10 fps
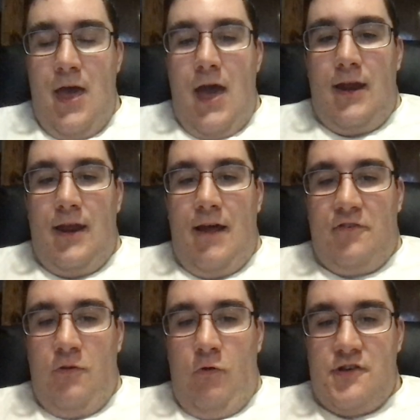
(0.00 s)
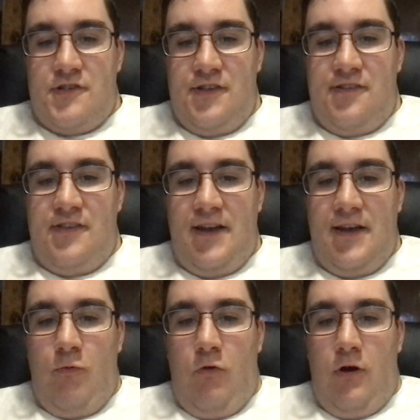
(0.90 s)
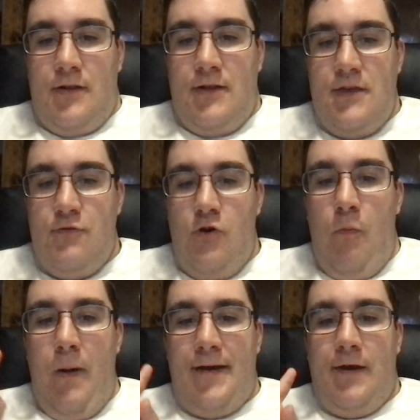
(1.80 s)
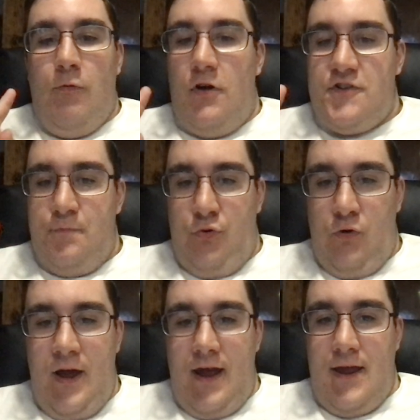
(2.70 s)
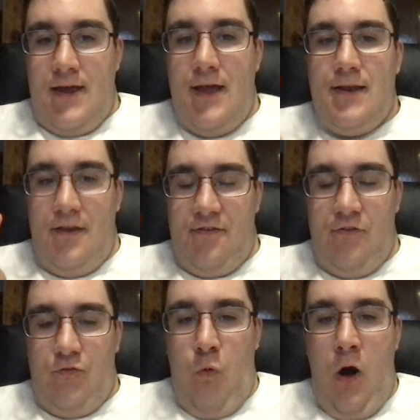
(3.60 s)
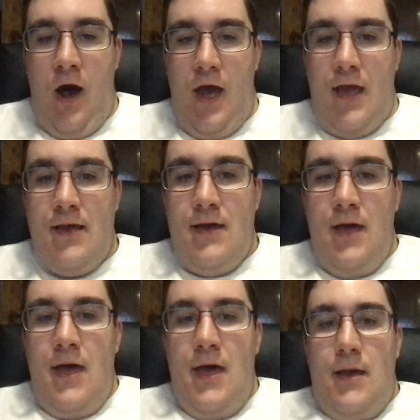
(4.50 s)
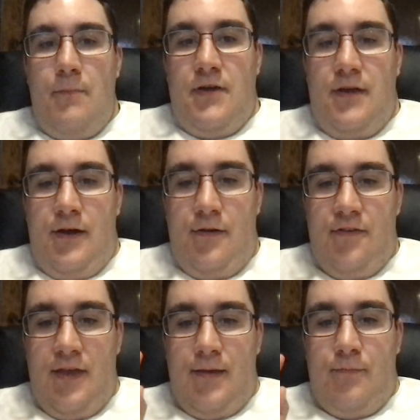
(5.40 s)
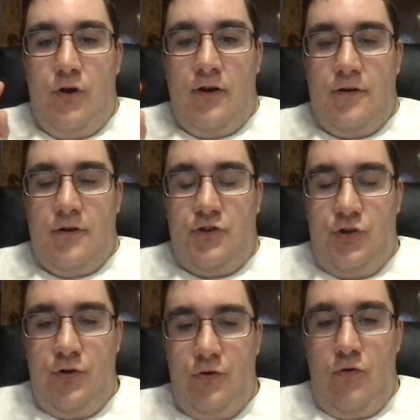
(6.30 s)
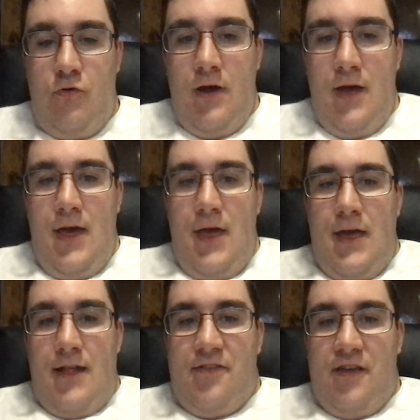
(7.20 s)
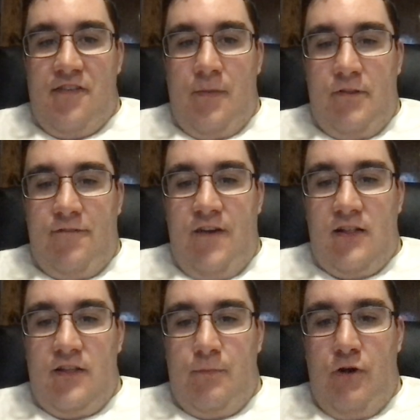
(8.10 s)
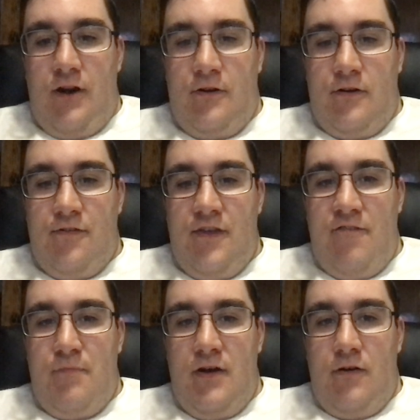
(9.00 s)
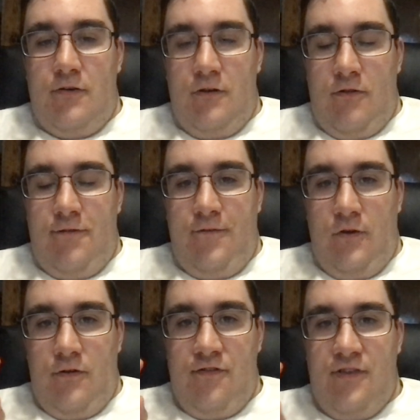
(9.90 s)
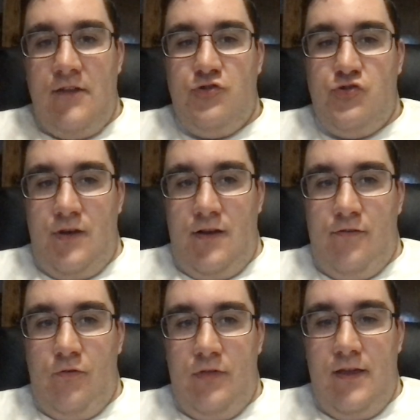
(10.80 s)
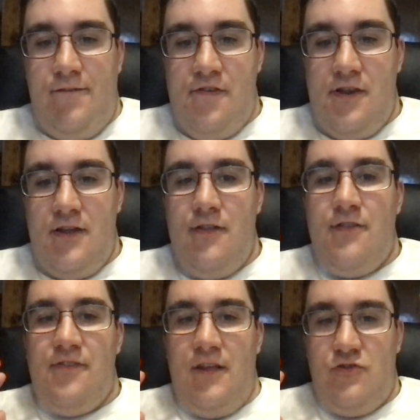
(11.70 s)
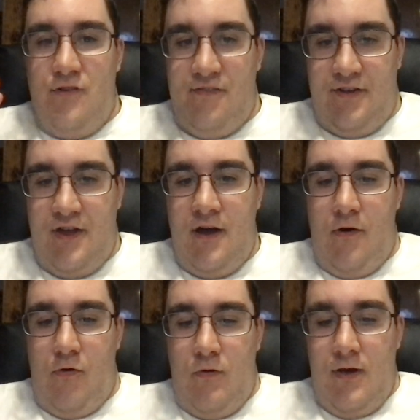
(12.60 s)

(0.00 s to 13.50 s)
And then after you watch the second one, you go back and watch Prey, and this is why. Because in Predator 2, it sets up the fact that the Predators have been on Earth for centuries, or they visited centuries ago.